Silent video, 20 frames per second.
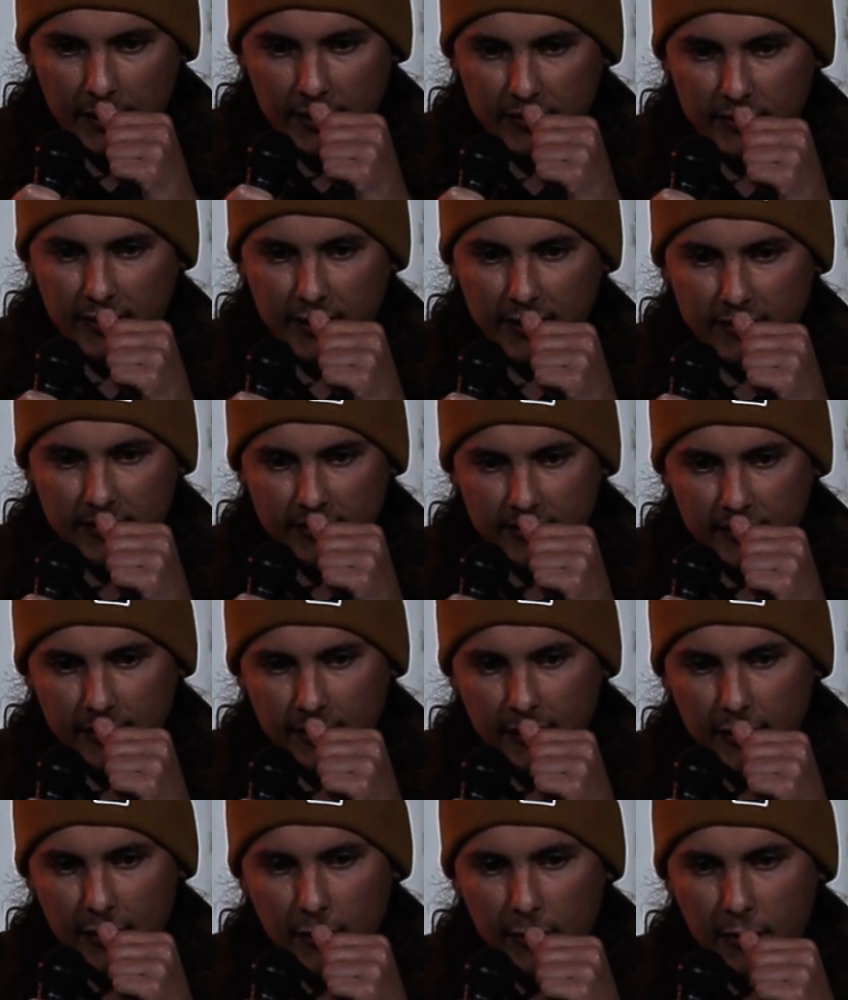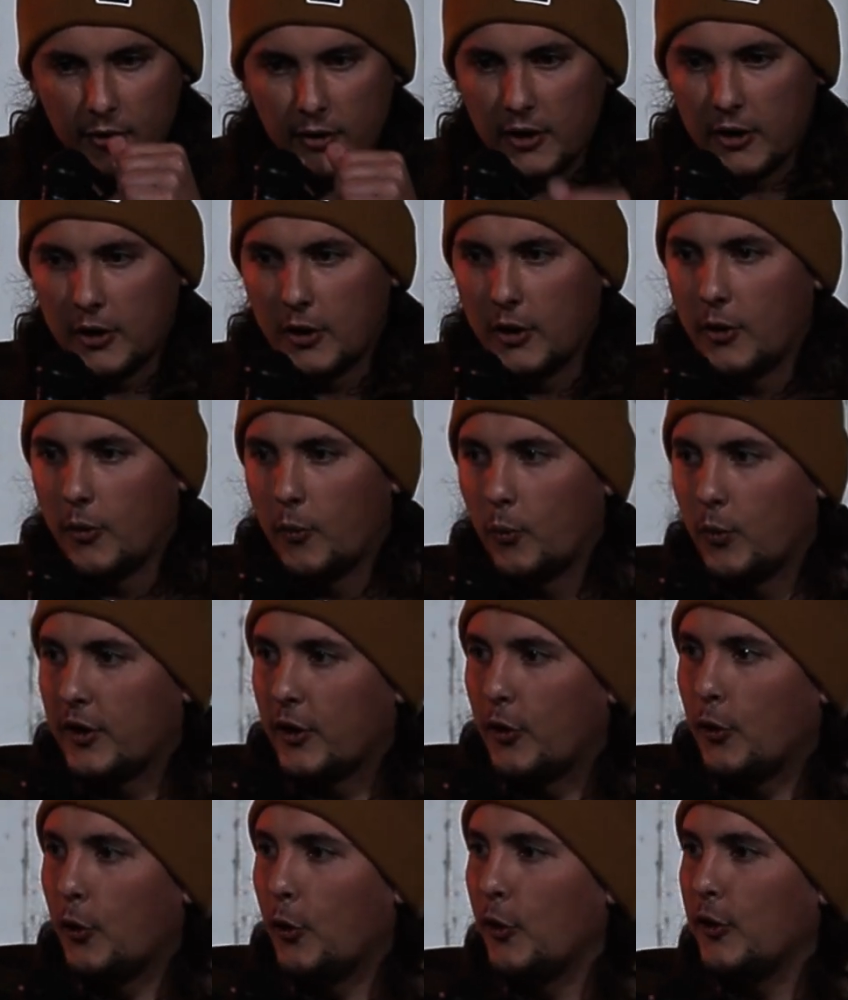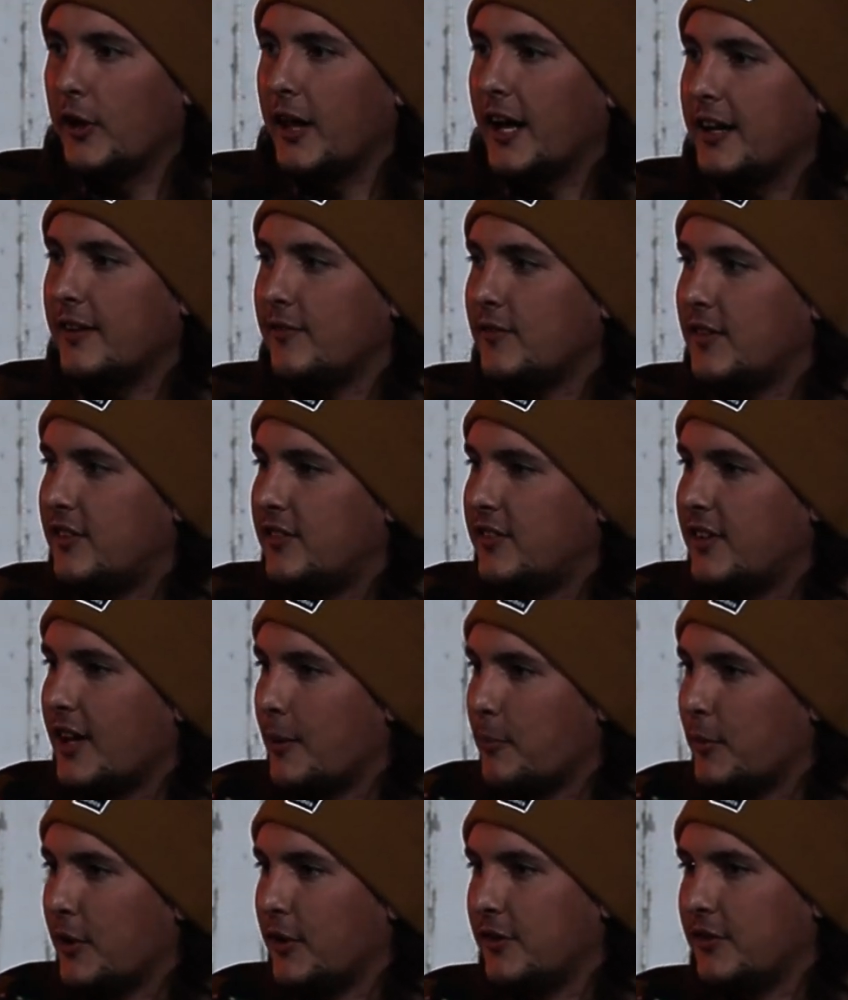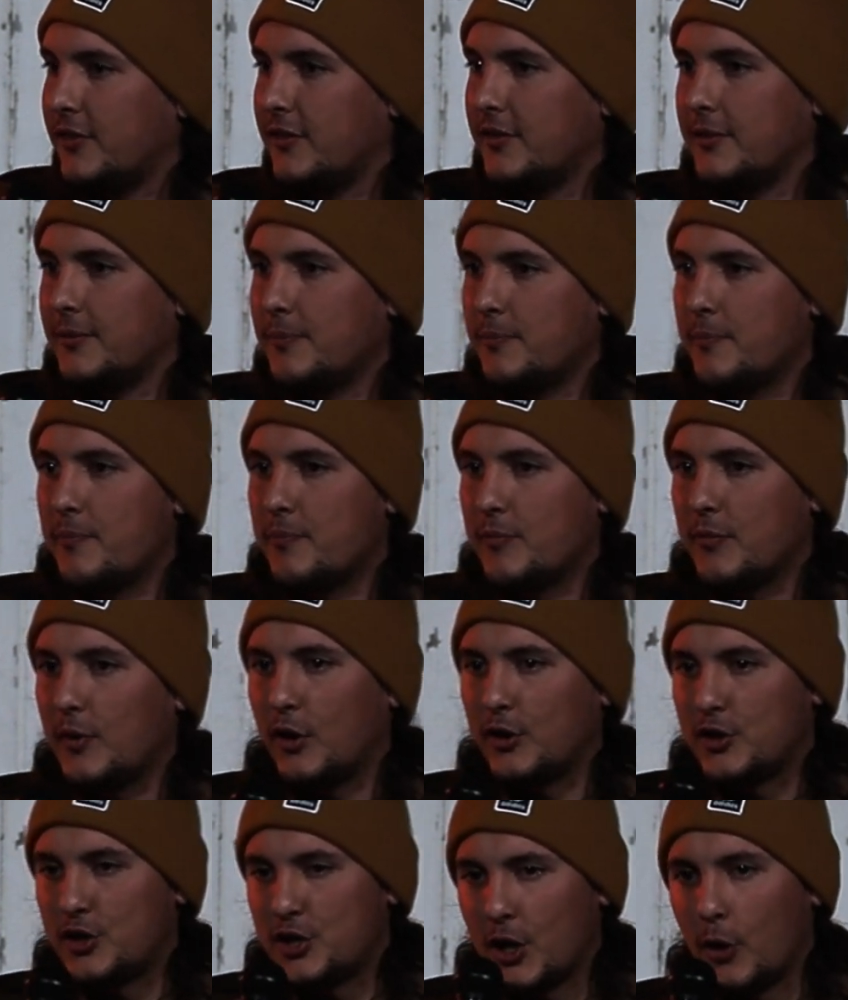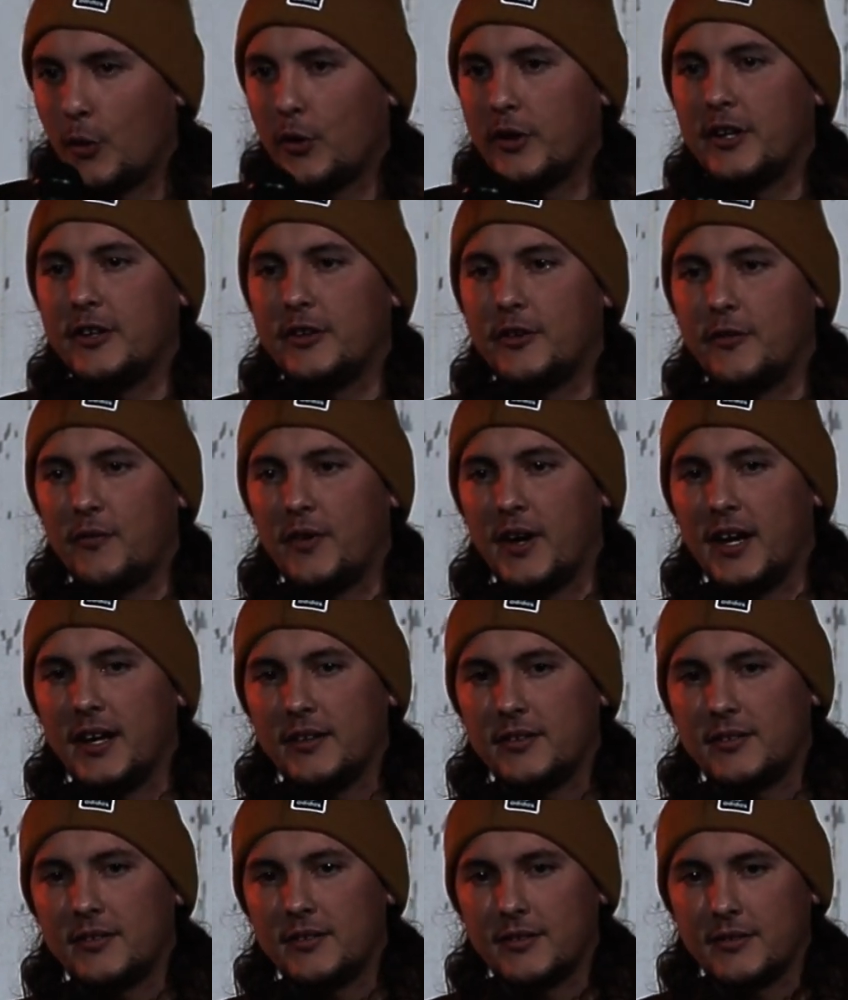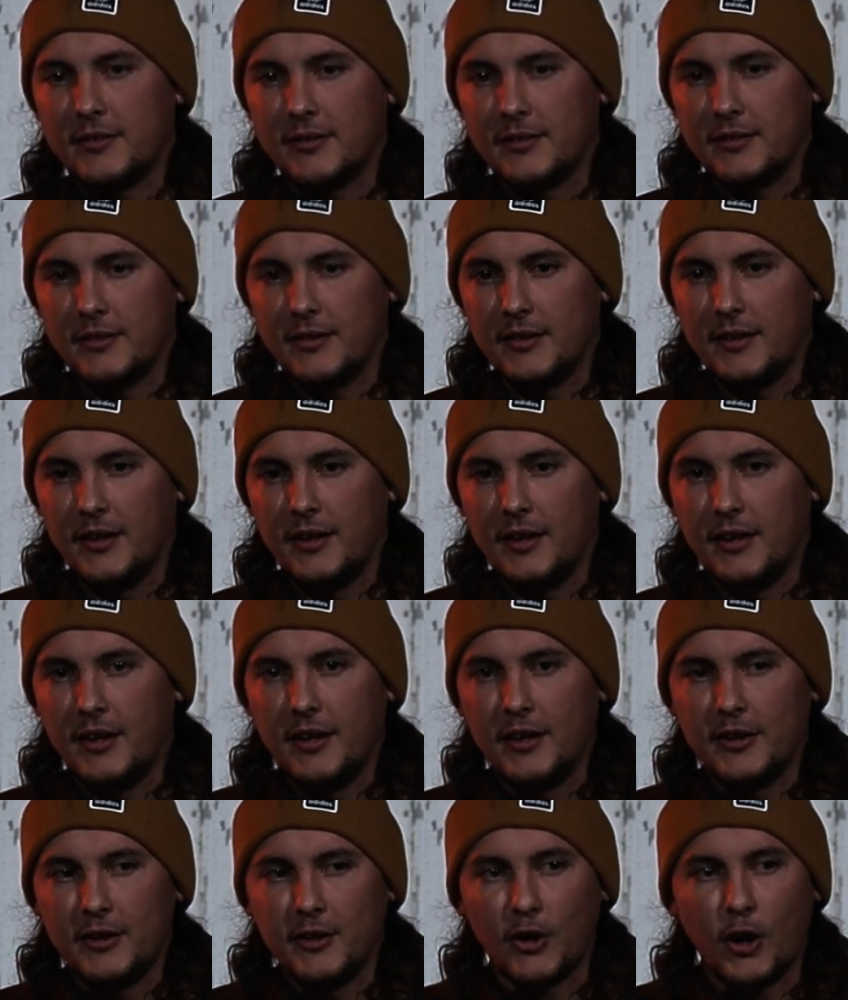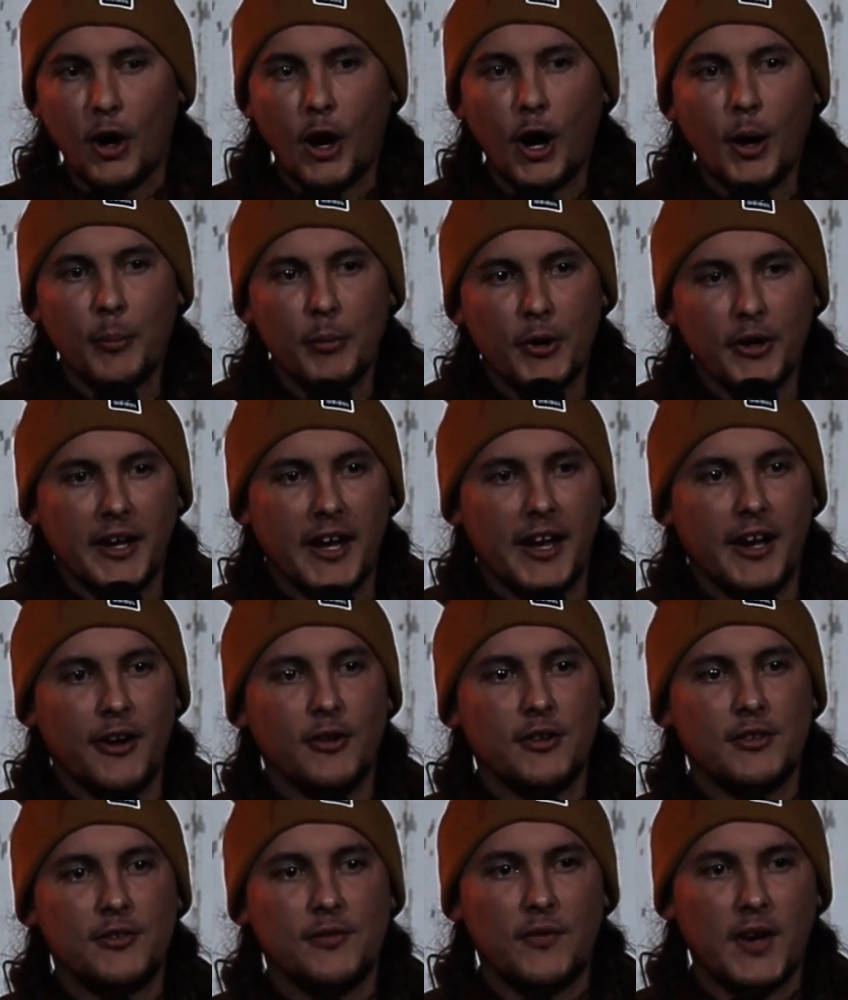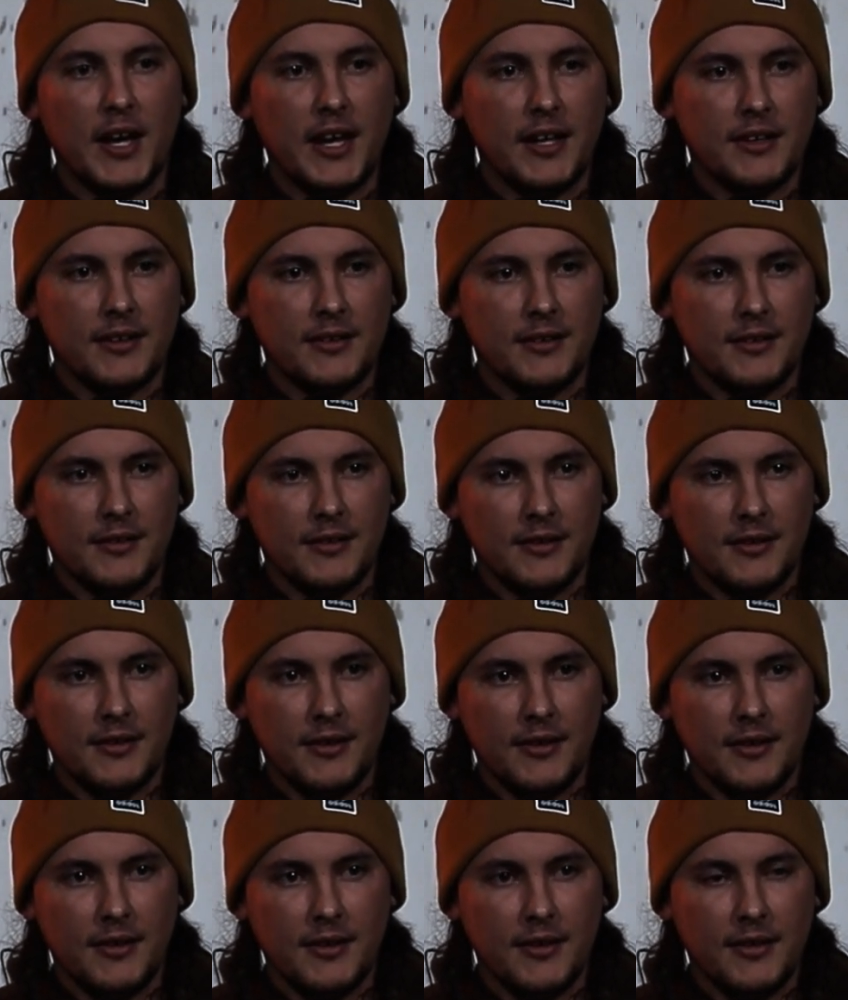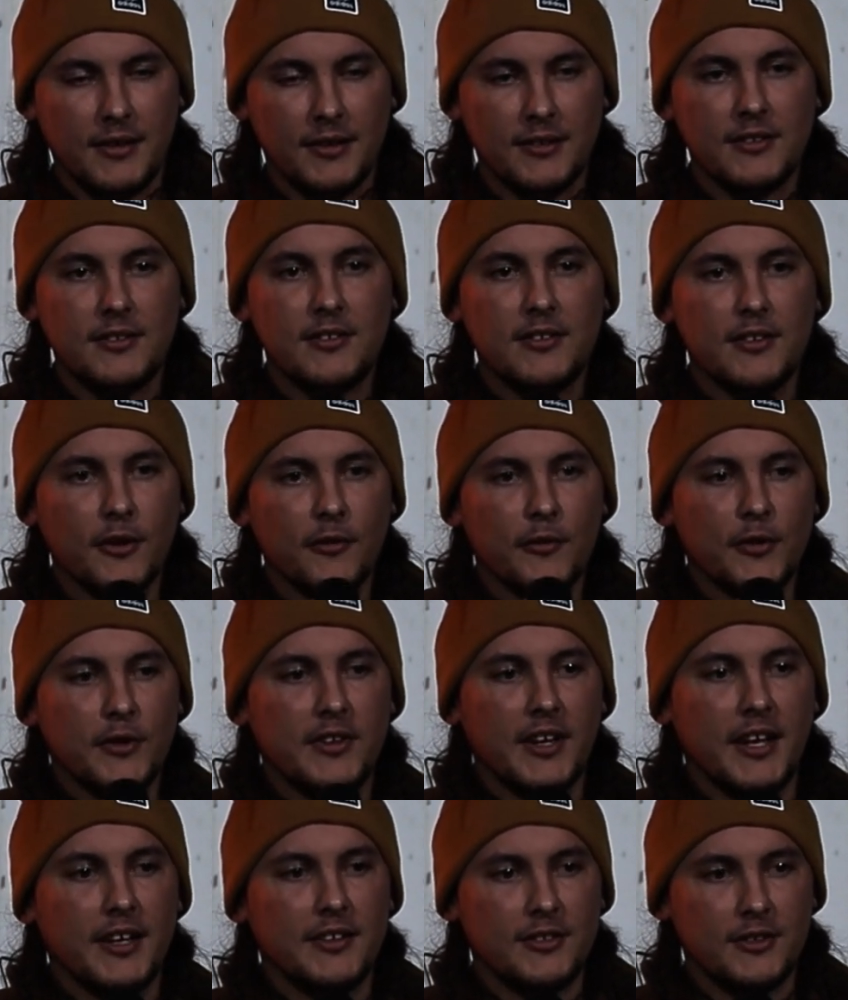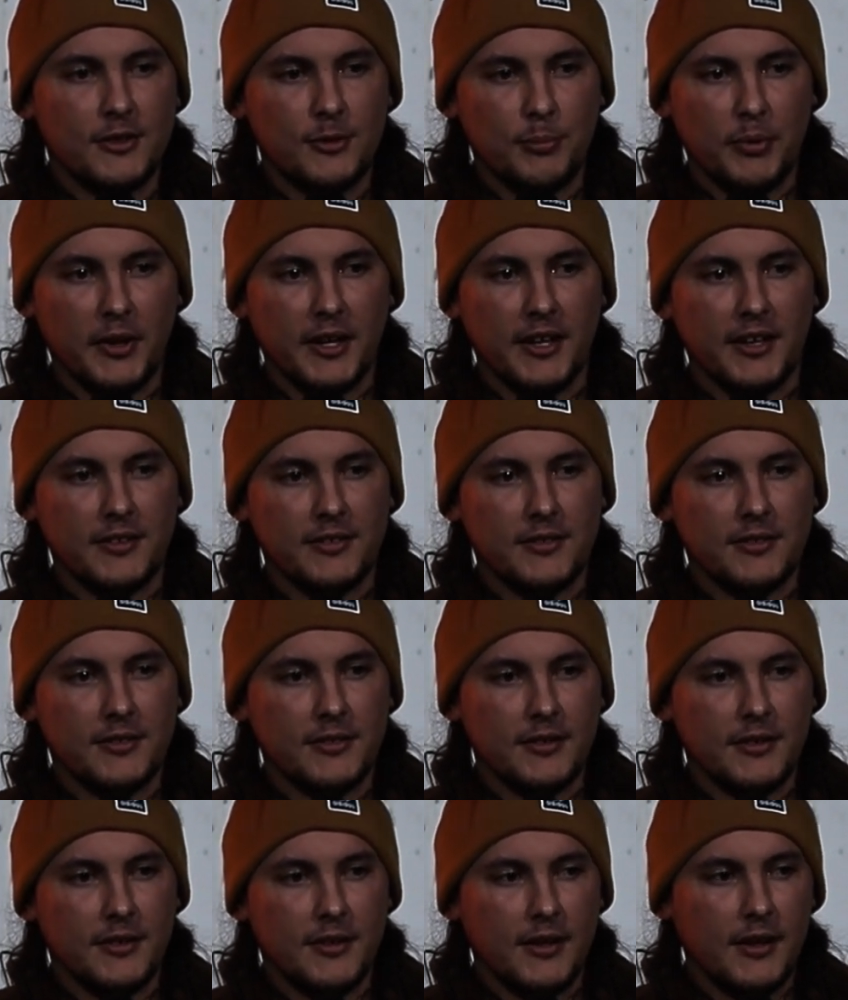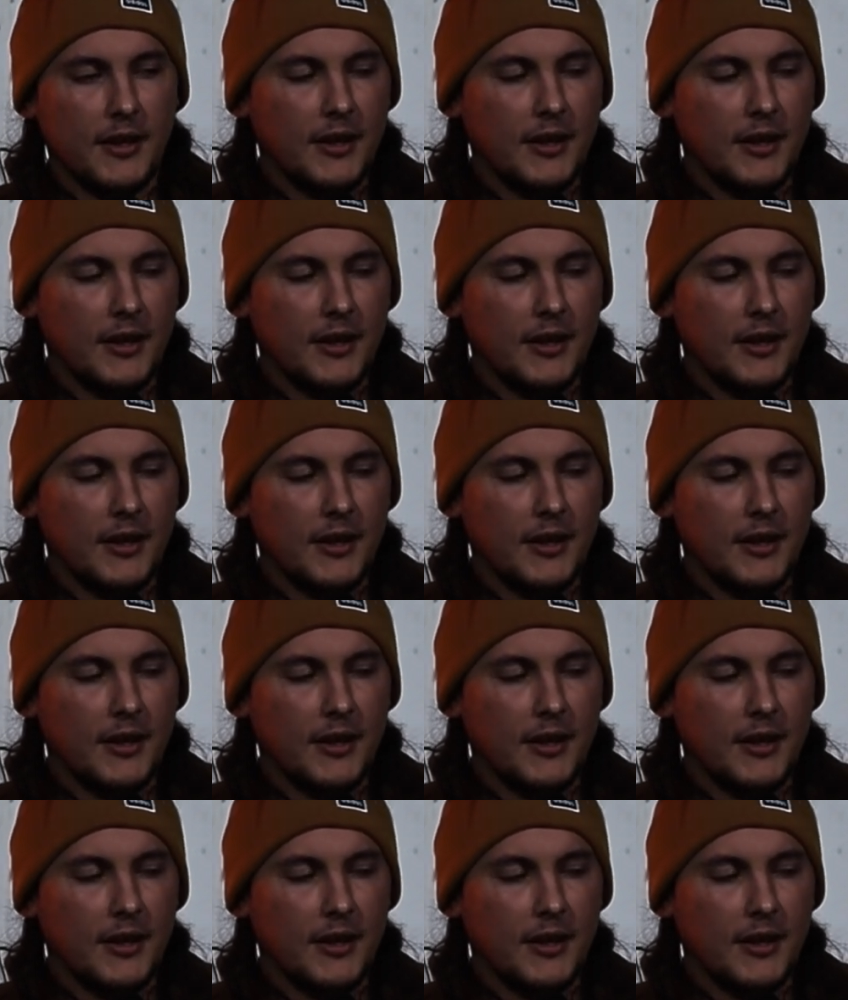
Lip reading: He says, "When a whole lot of Decembers are showing in your face, your auburn hair is faded and silver takes its place,